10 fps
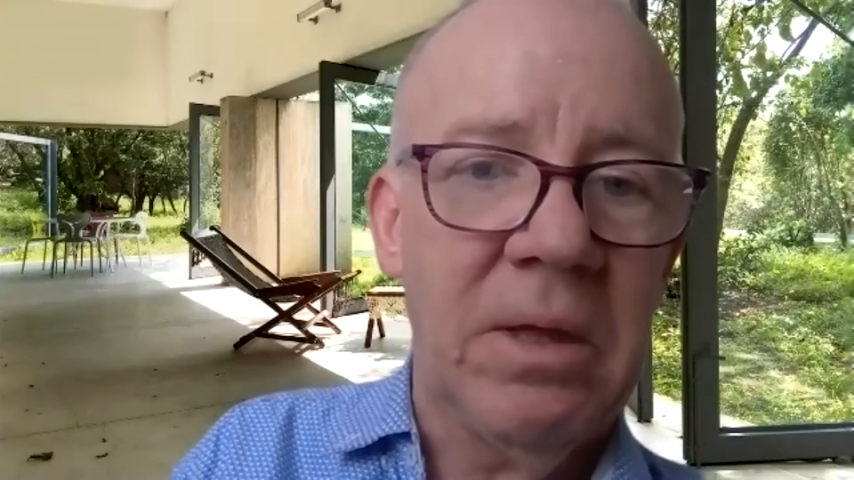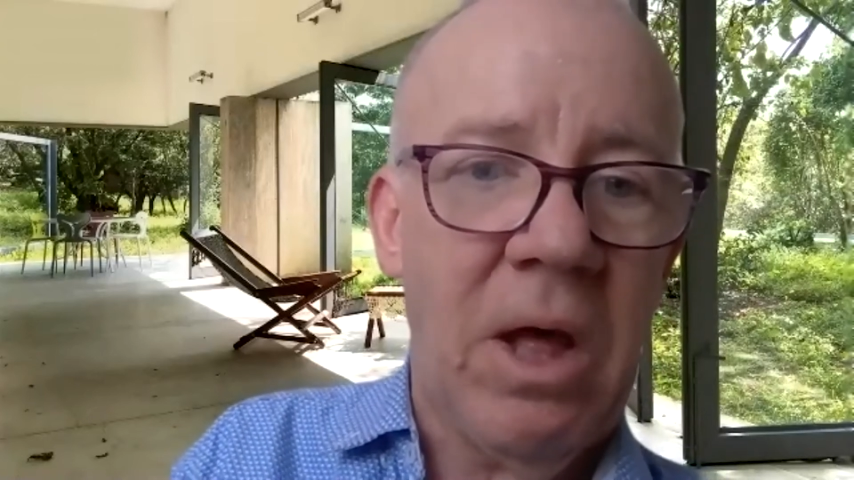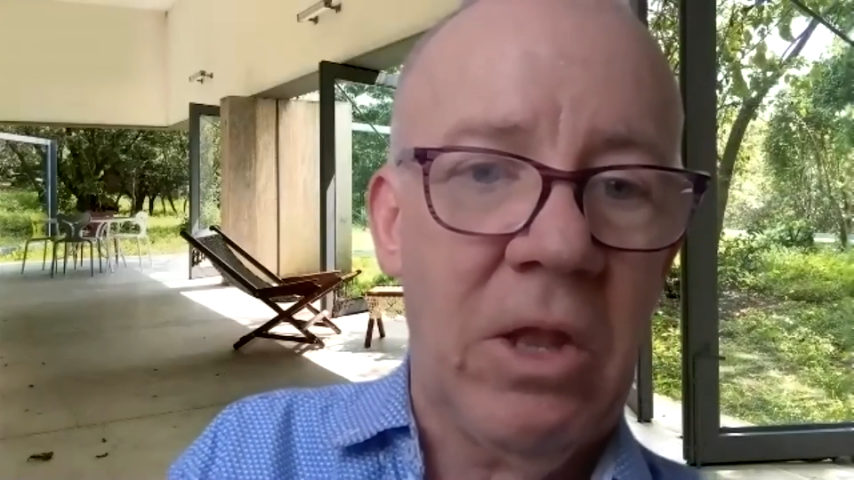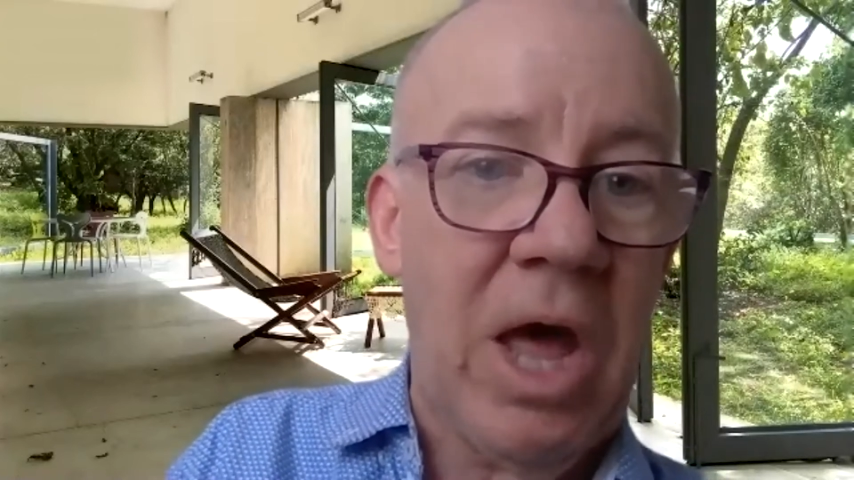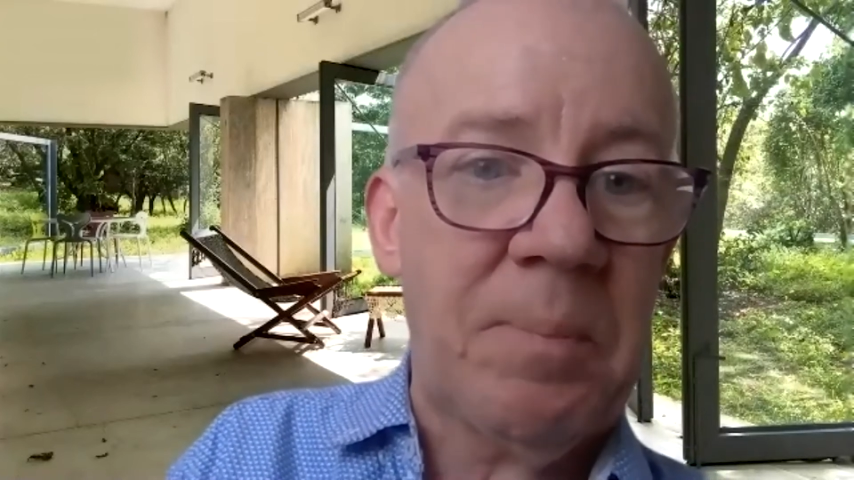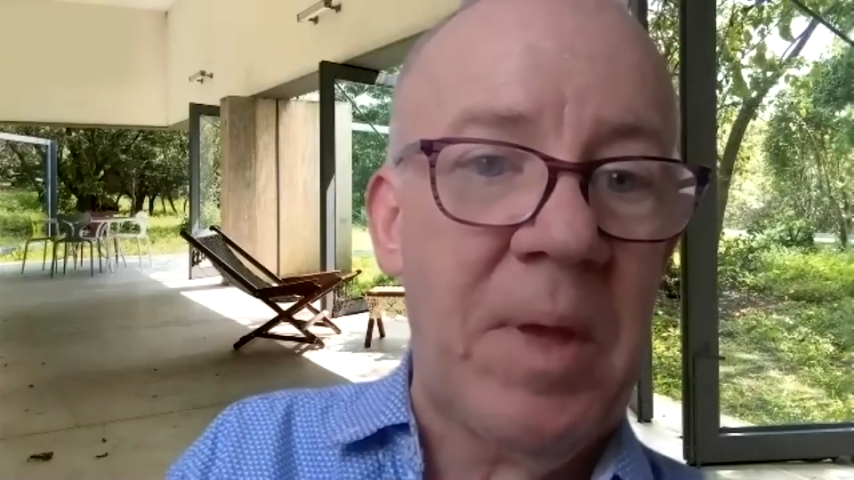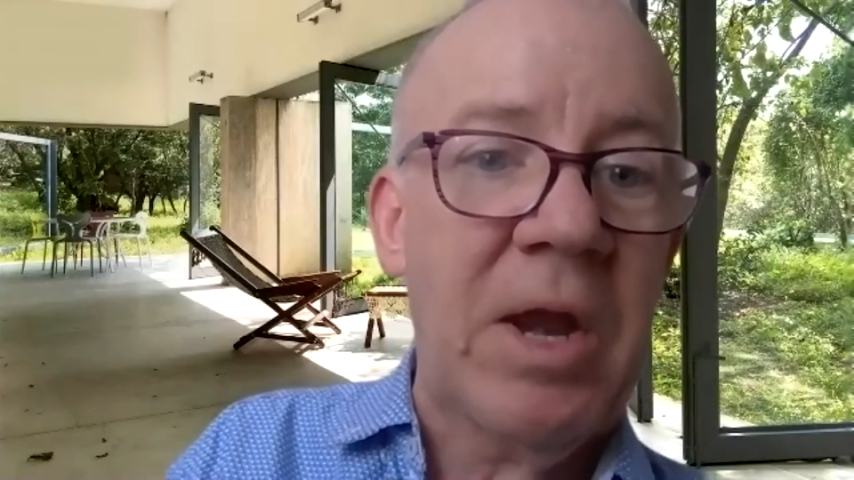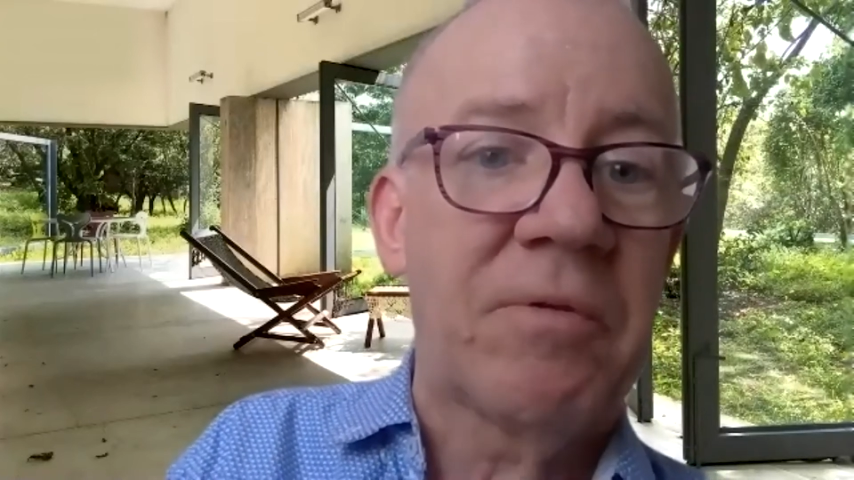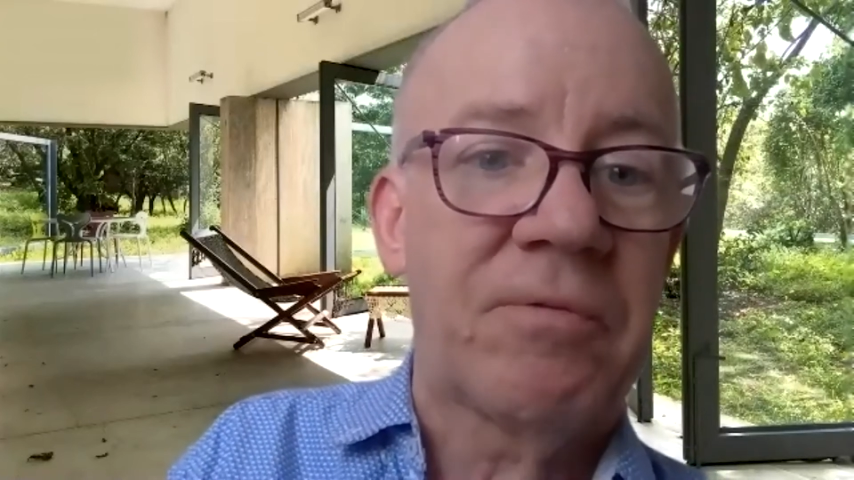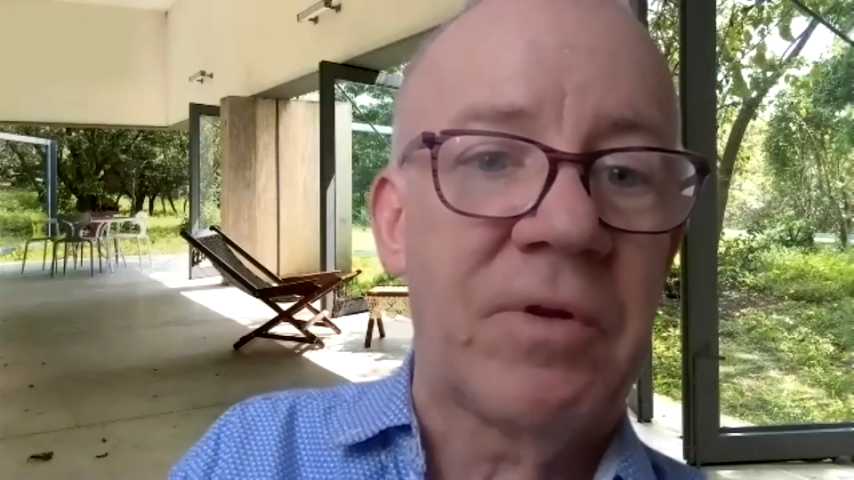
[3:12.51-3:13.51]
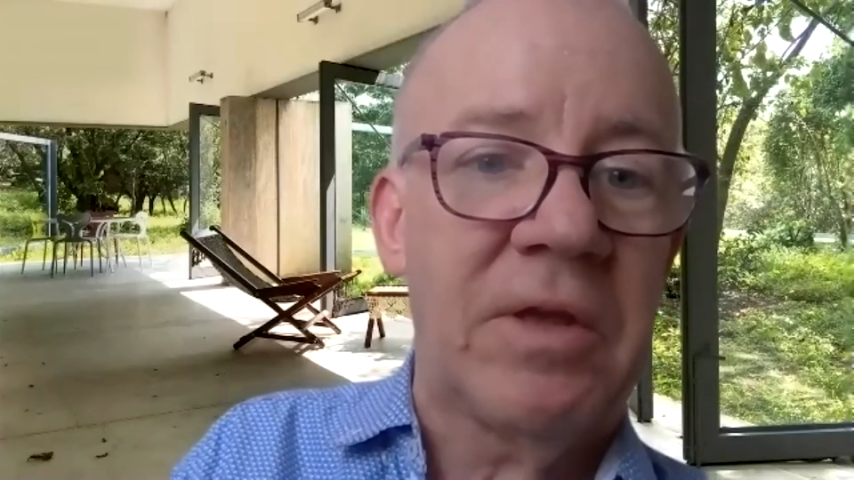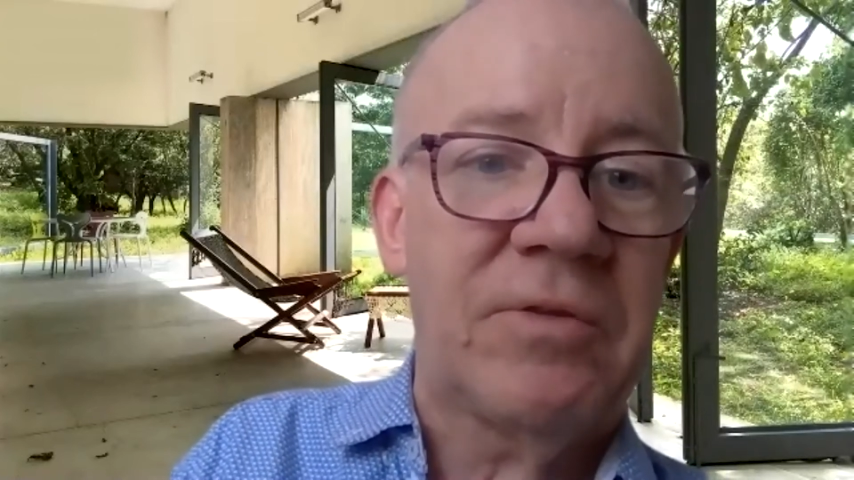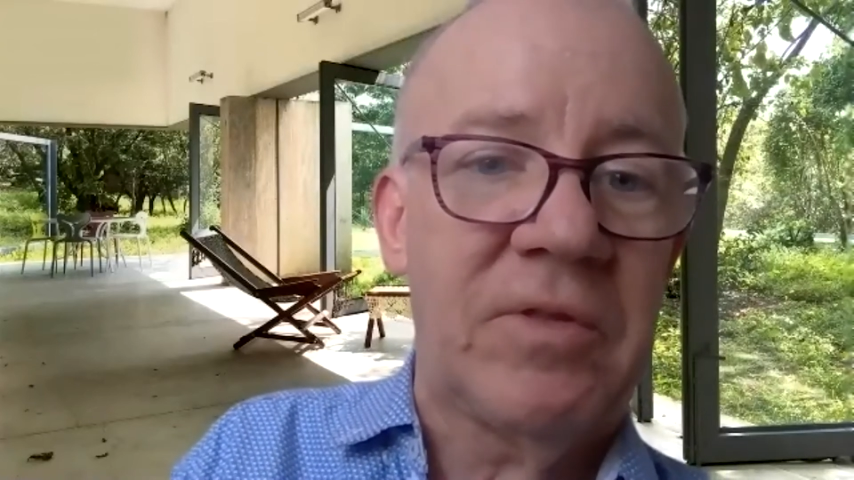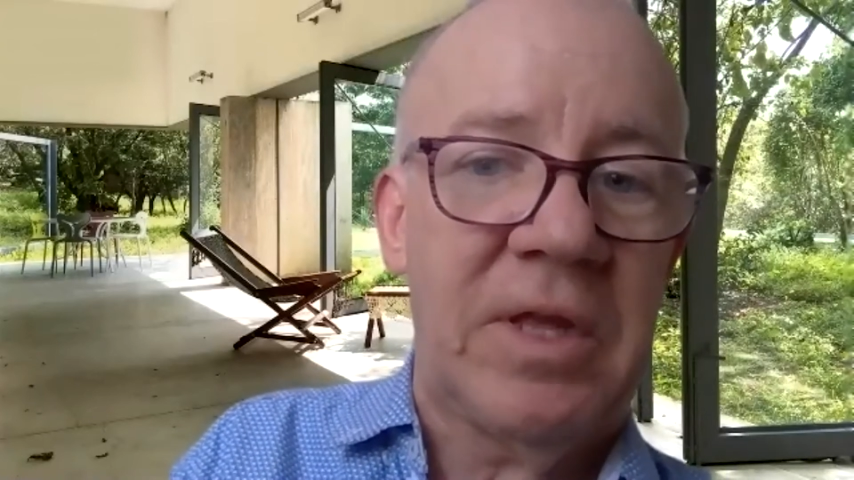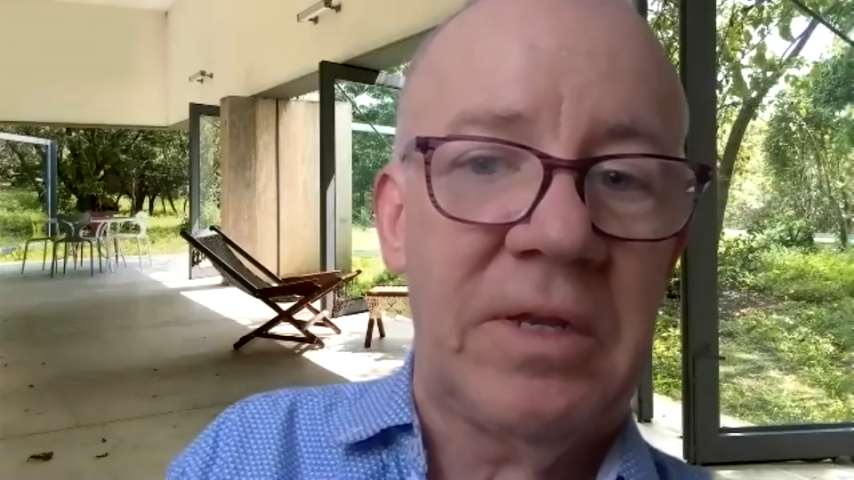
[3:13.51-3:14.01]
a lot better for us
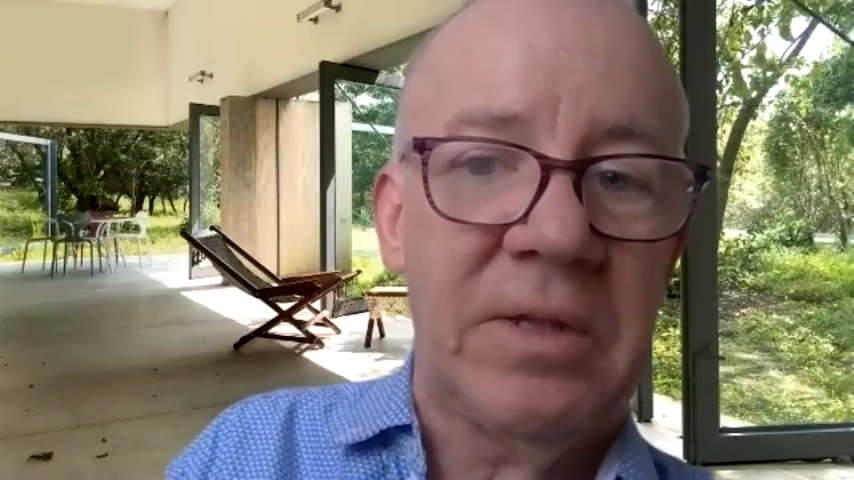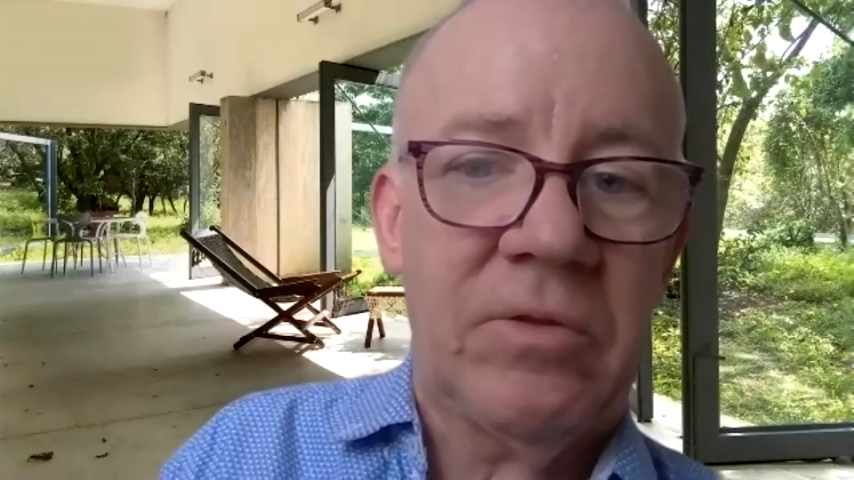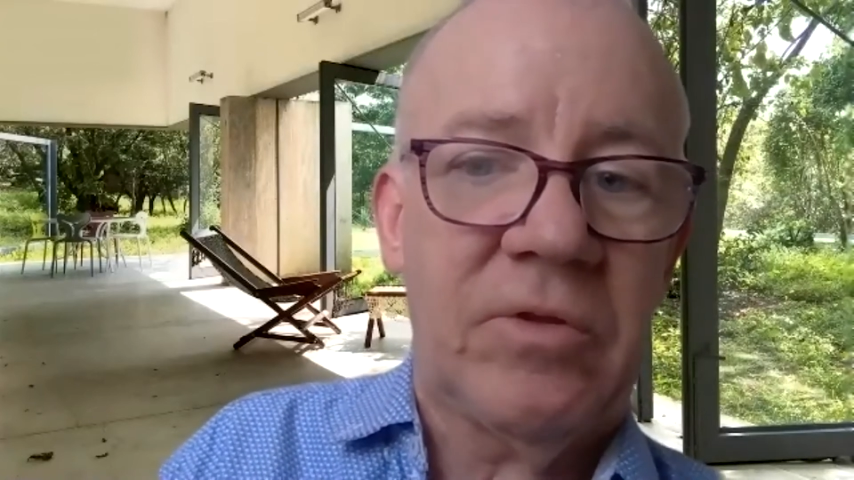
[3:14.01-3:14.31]
than the